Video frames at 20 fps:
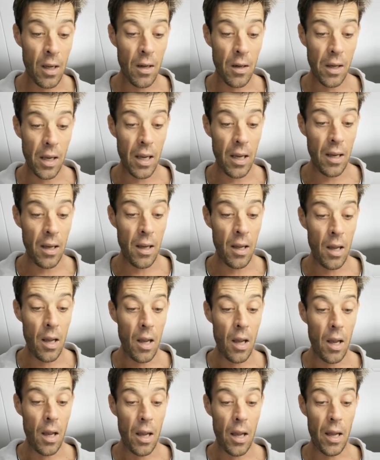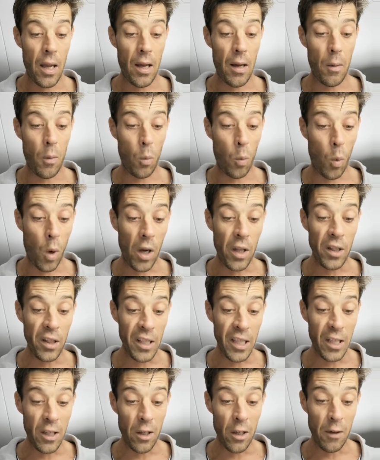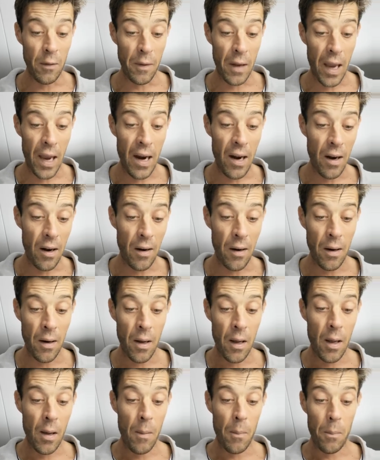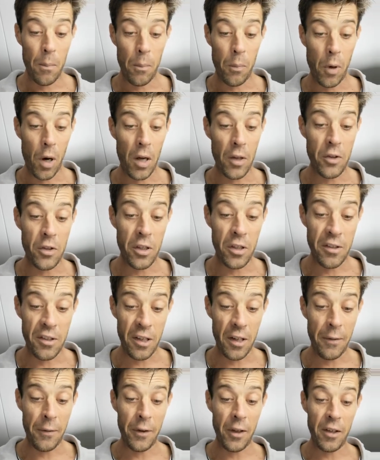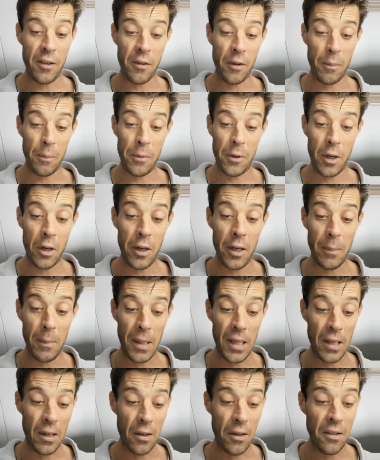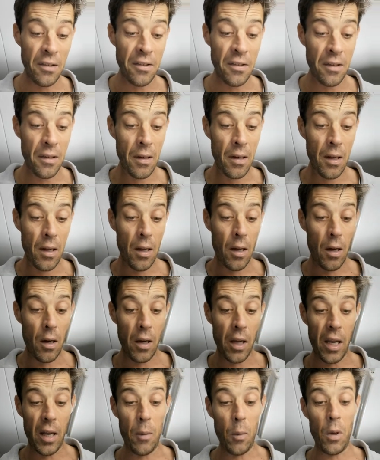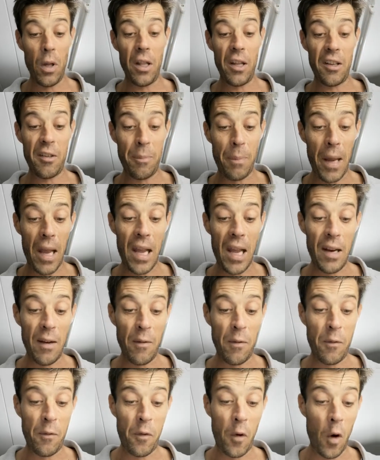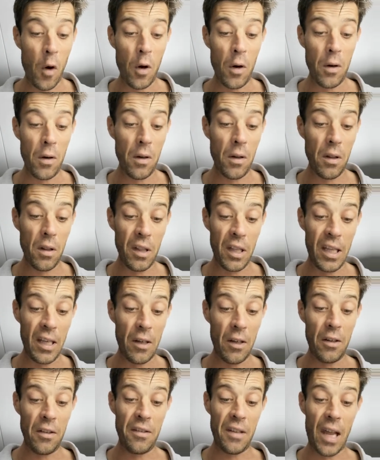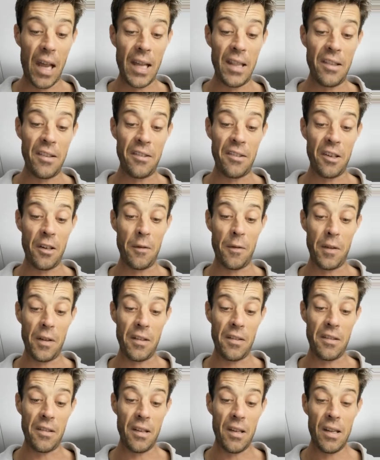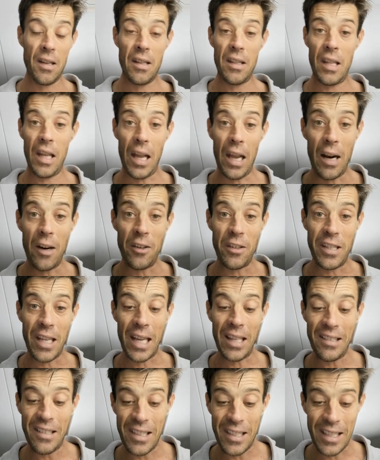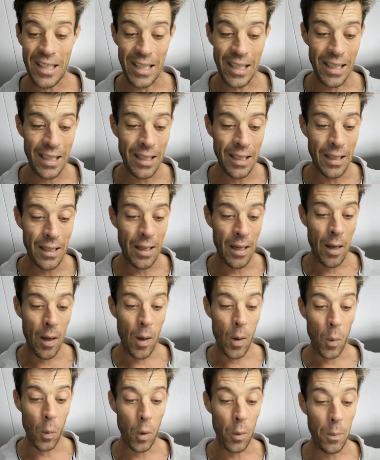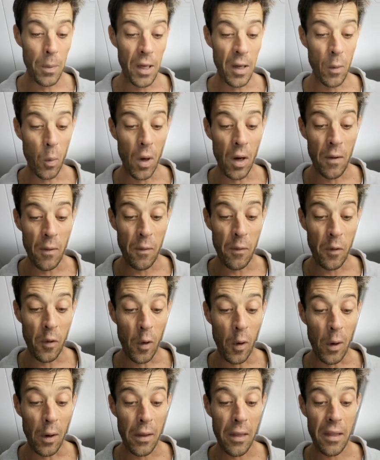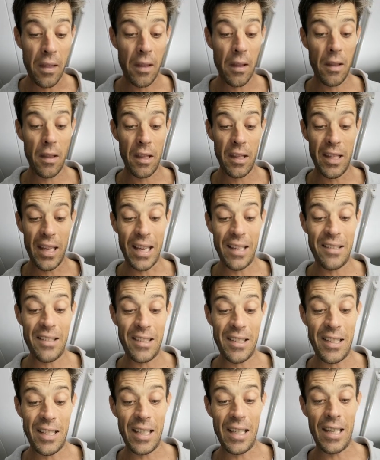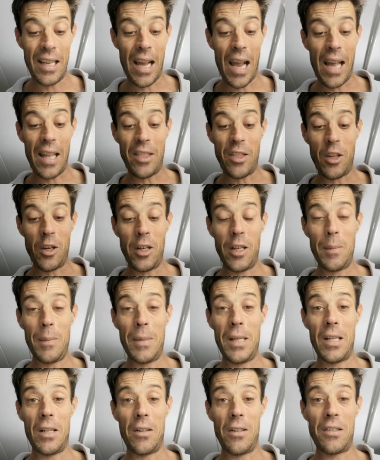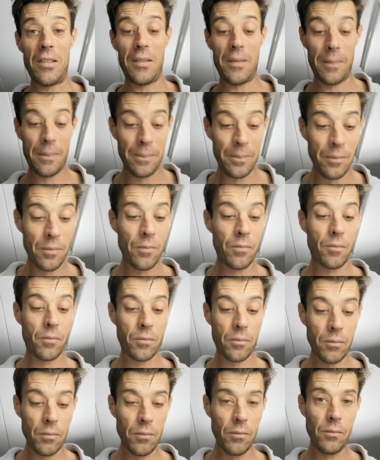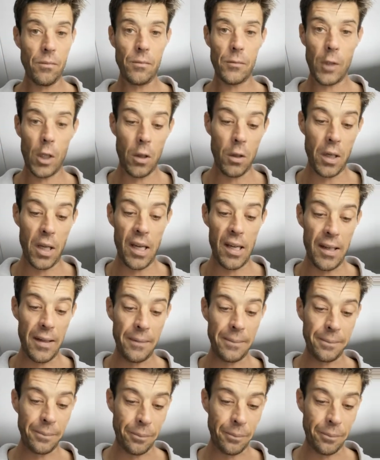Okay, 1 liter of air brought to the surface from 30 meters, okay, will expand 4 liters at the surface. The air density would be 1/4 the density at 30 meters. Okay,